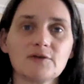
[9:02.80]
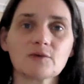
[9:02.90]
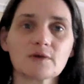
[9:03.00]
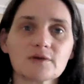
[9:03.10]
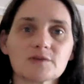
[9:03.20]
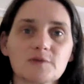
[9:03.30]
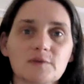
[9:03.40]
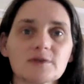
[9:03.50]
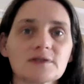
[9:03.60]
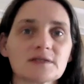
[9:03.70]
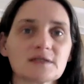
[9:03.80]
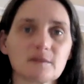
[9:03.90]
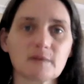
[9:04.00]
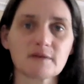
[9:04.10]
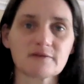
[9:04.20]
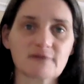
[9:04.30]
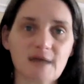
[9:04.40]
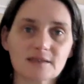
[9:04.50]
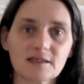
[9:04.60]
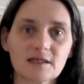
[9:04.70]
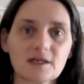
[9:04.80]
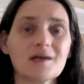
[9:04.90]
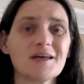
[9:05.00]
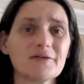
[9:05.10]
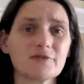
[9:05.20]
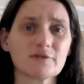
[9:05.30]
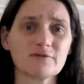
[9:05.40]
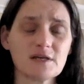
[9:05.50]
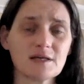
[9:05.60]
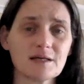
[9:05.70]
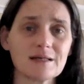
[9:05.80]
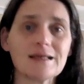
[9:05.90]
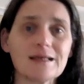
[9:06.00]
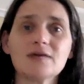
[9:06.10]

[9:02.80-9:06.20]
you're one of those people that does intermittent fasting, if you're vegan,